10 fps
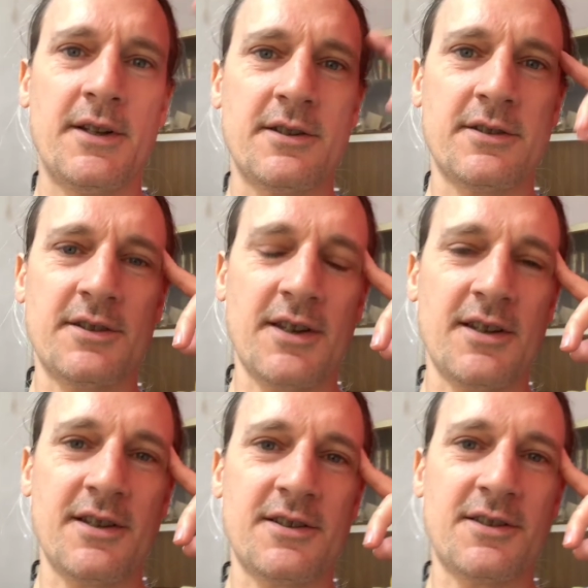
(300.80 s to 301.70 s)

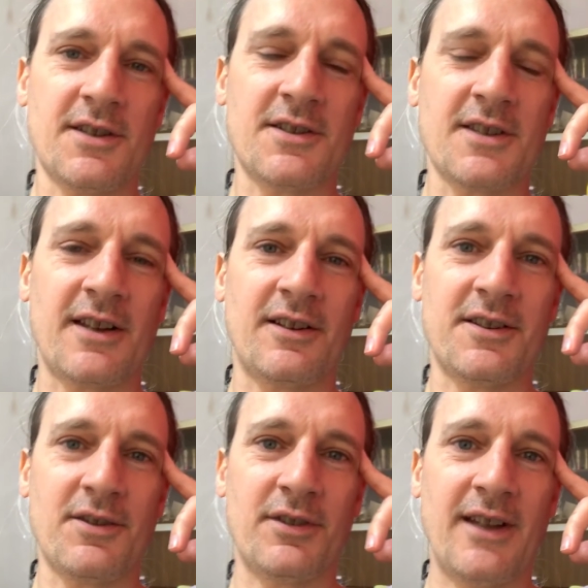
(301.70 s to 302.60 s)
she she said like
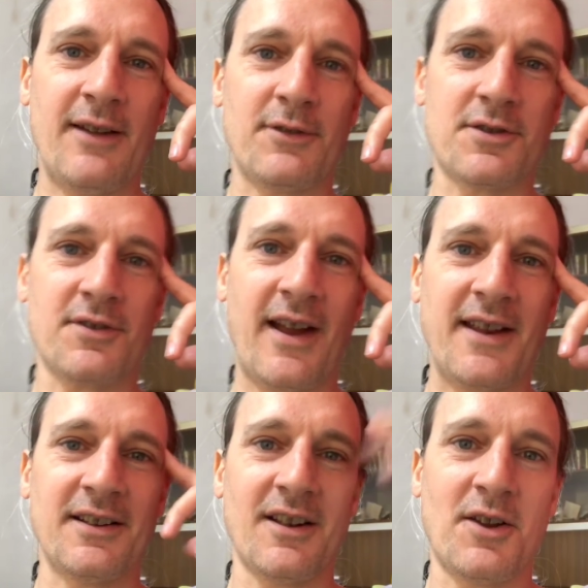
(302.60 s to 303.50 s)
different levels of
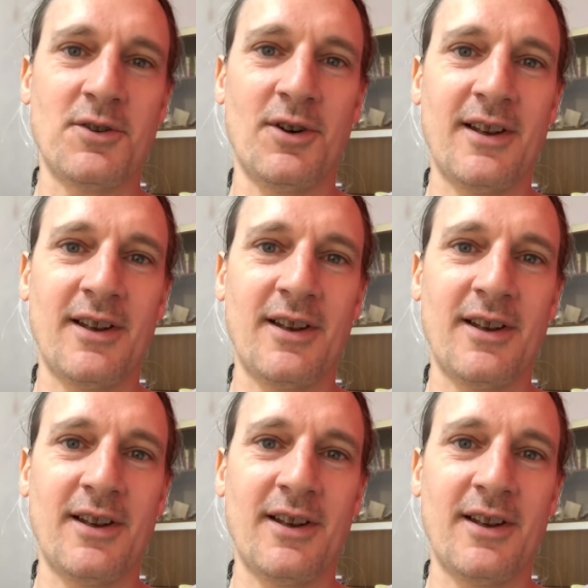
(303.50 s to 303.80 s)
anger, like not a